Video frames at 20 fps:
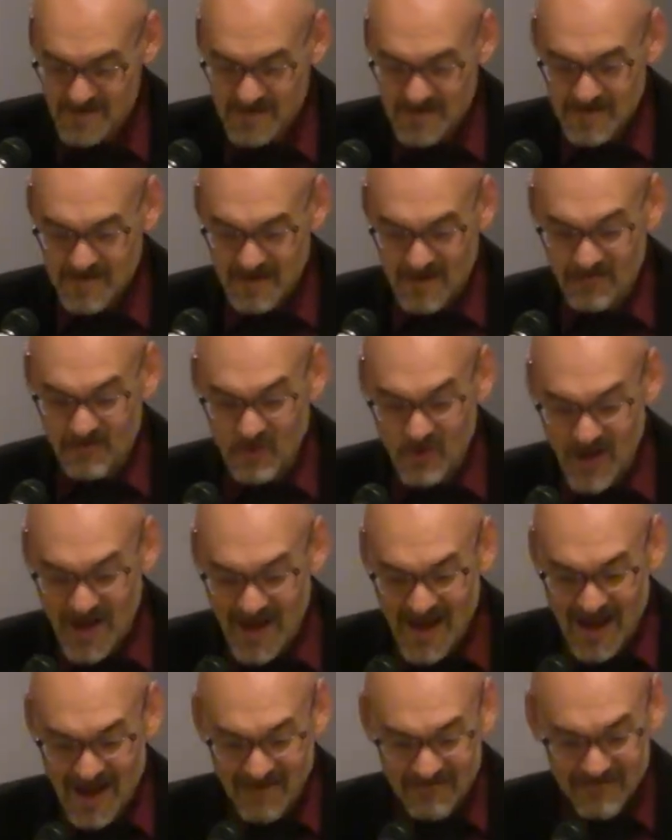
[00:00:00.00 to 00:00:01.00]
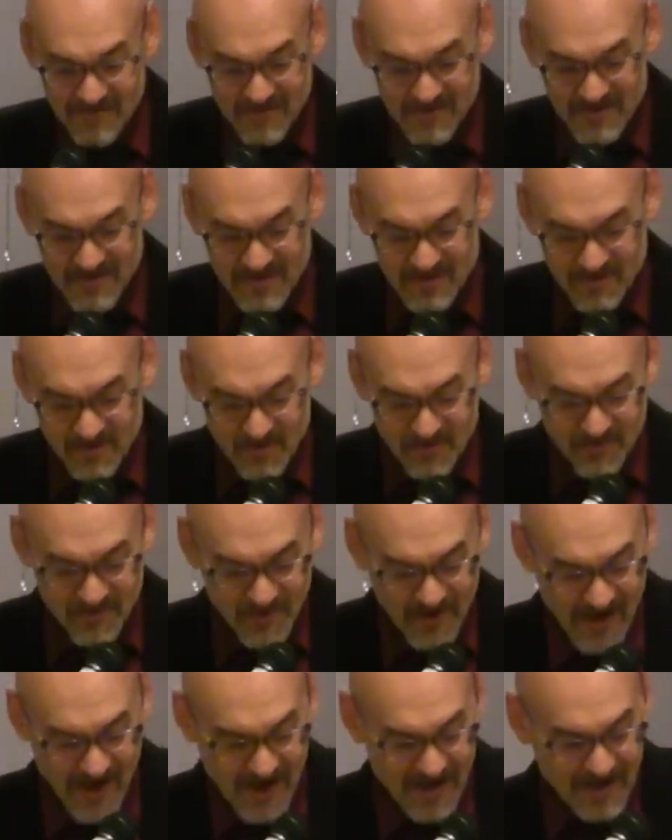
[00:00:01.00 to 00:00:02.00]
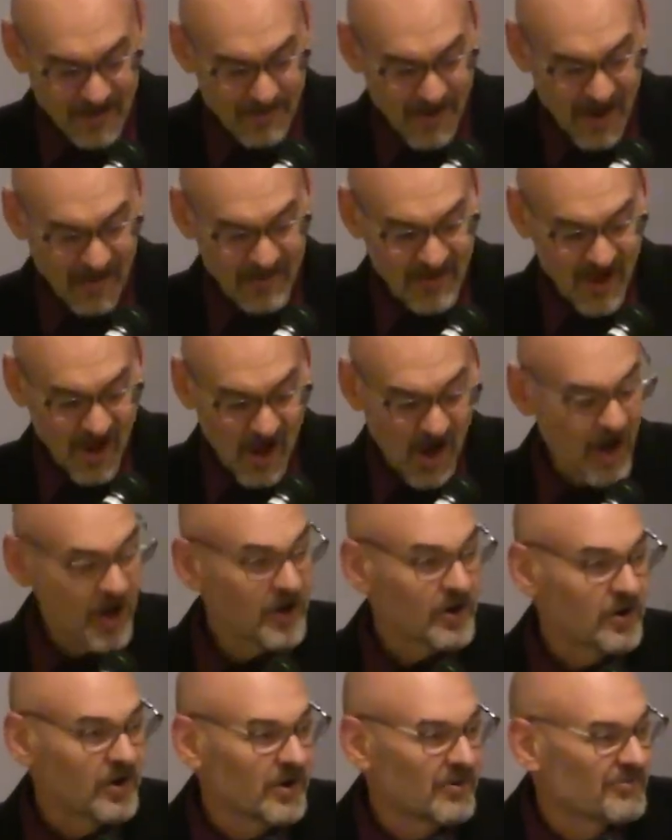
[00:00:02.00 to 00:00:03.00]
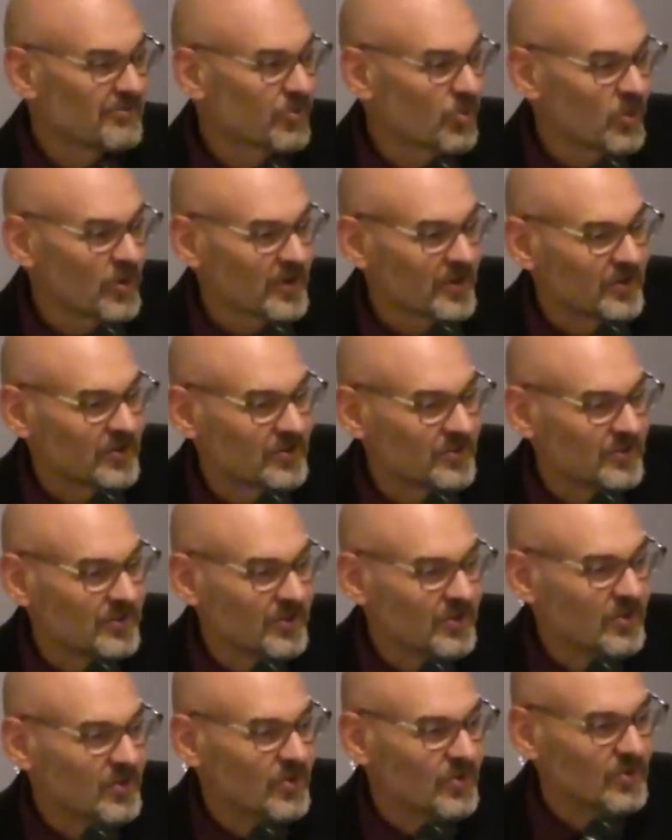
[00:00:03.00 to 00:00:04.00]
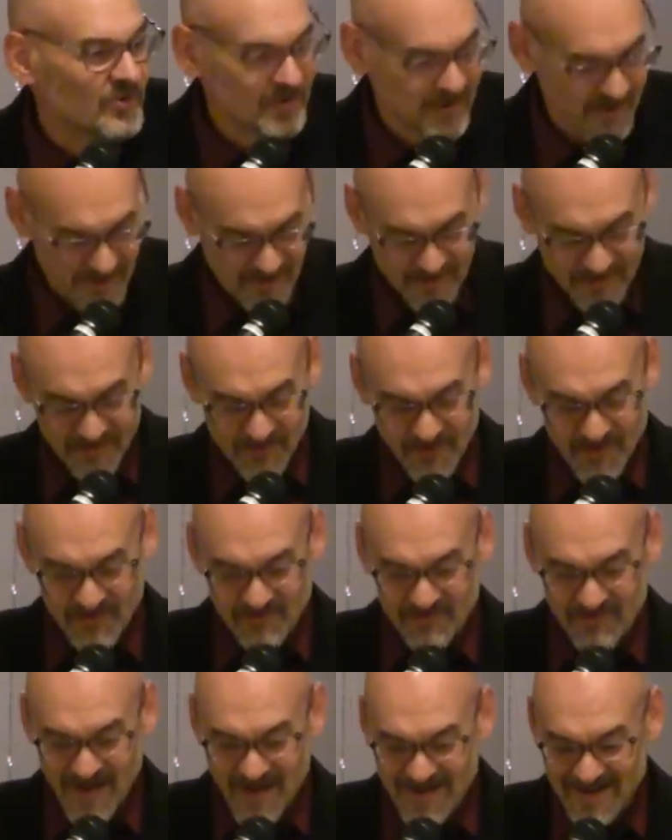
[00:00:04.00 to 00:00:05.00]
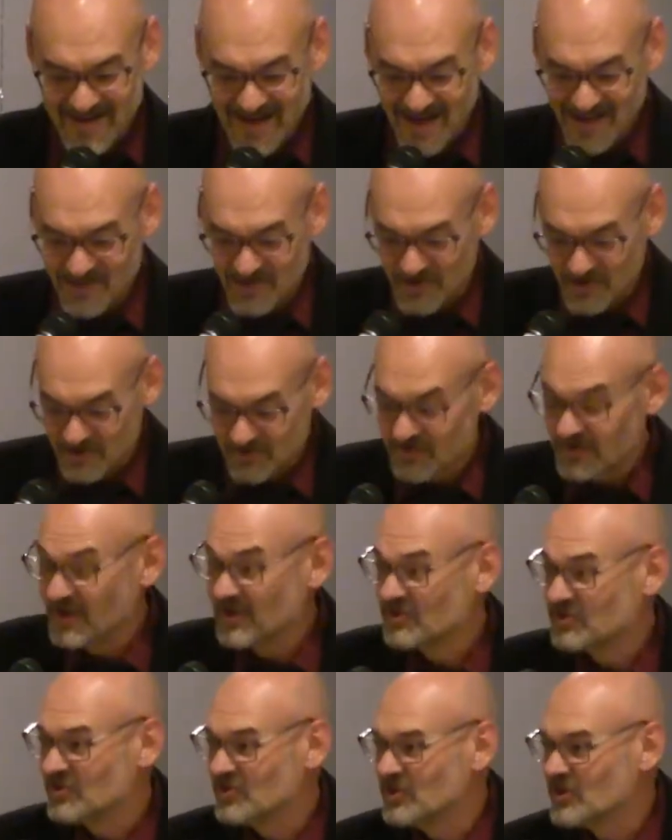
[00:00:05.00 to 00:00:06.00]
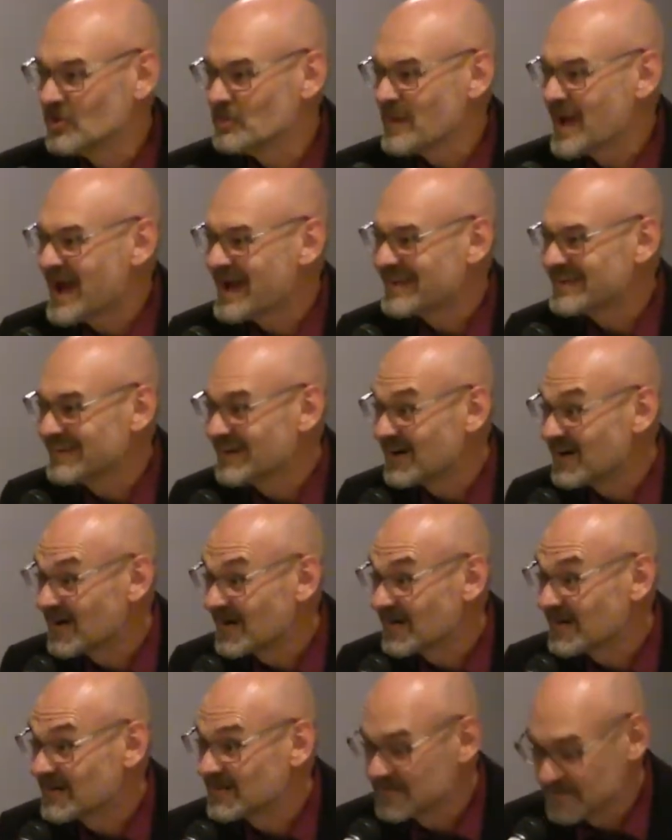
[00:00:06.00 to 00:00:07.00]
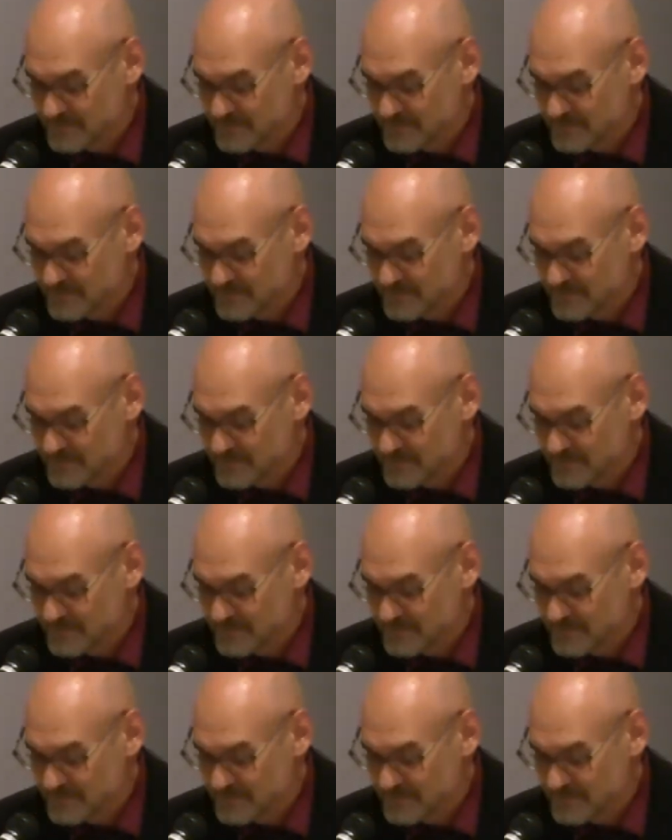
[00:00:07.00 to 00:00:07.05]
If you have, you've forgotten about the honor afforded you to invite others into your backyard.